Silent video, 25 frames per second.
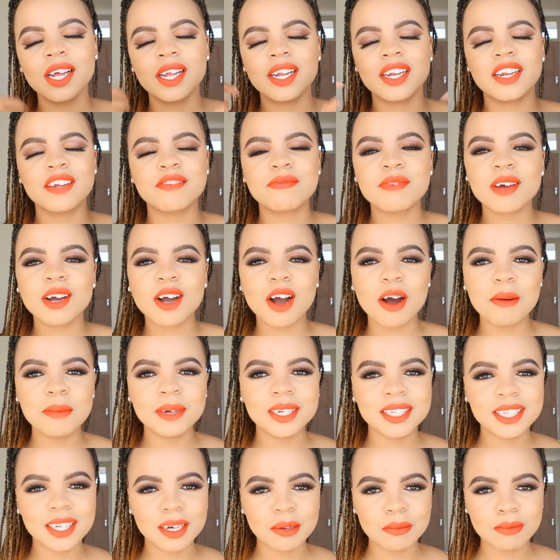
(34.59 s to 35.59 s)
leave me a
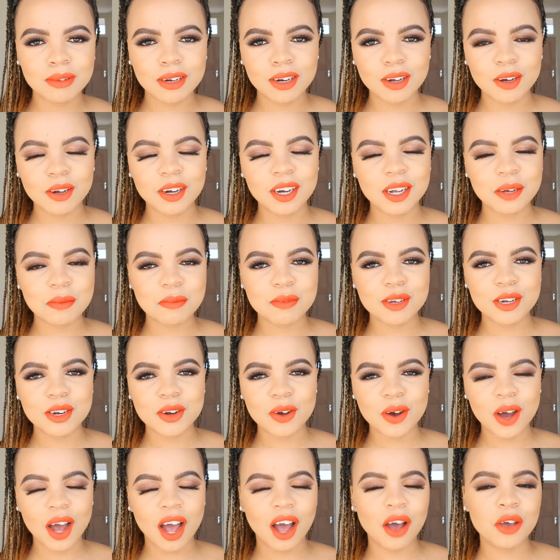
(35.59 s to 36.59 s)
comment down below, let me
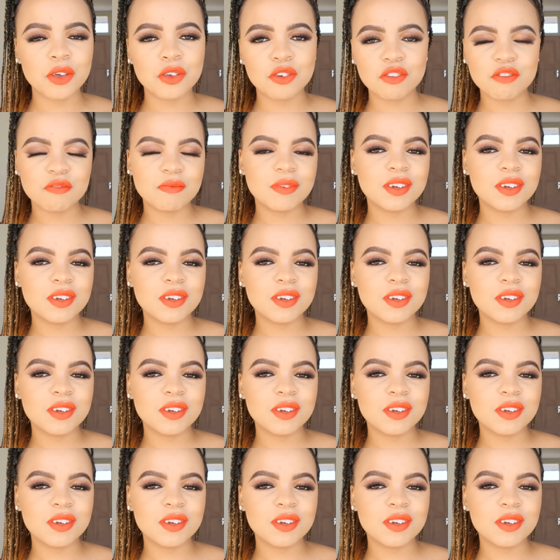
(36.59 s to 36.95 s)
know how you've